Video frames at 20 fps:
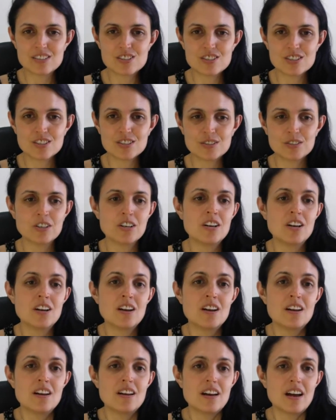So,
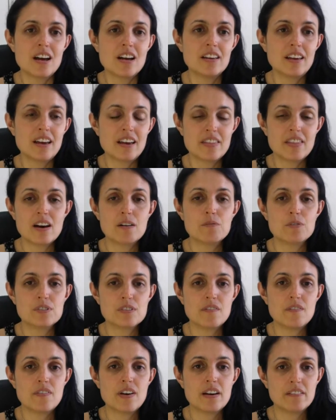uh, yeah, that was
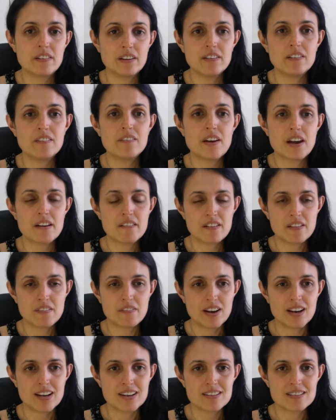a very, very
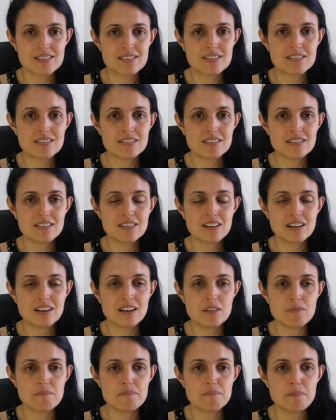fast
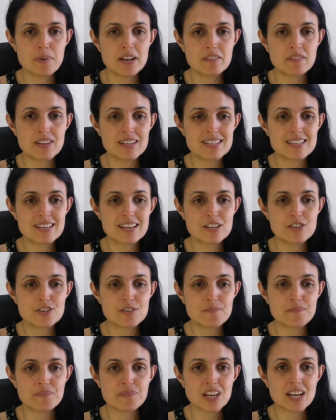Um, manifestation,